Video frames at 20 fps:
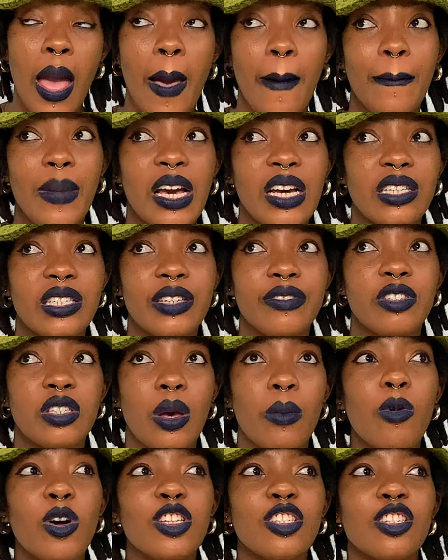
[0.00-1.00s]
because if
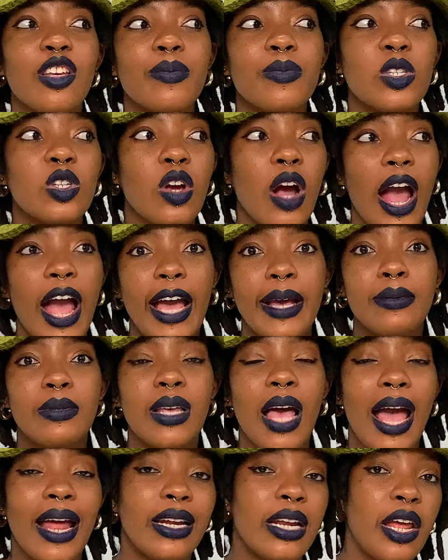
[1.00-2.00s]
someone subscribes
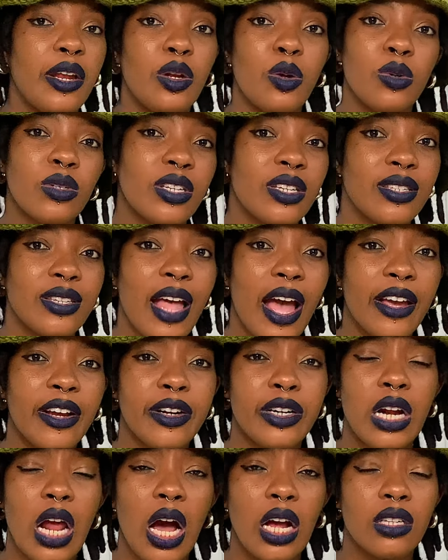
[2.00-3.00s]
and they notice that
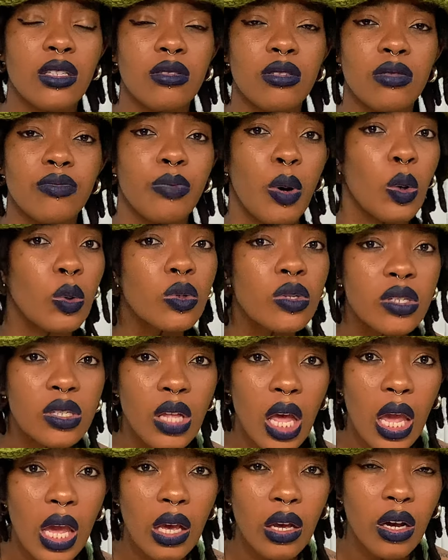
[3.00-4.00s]
you're not
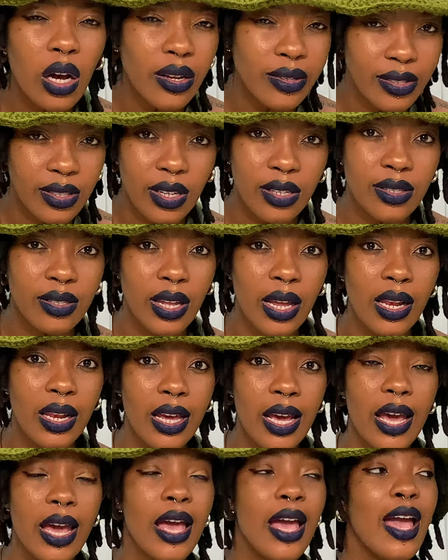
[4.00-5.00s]
posting
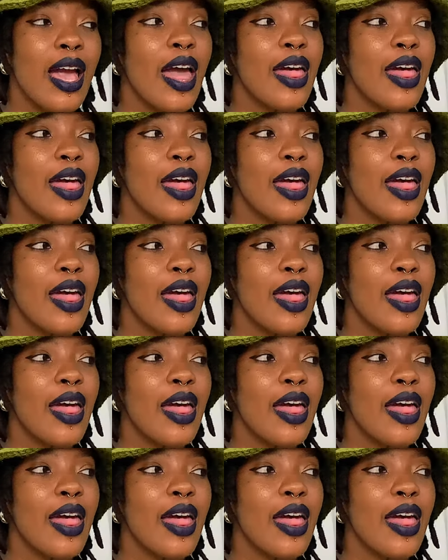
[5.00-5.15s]
consistently,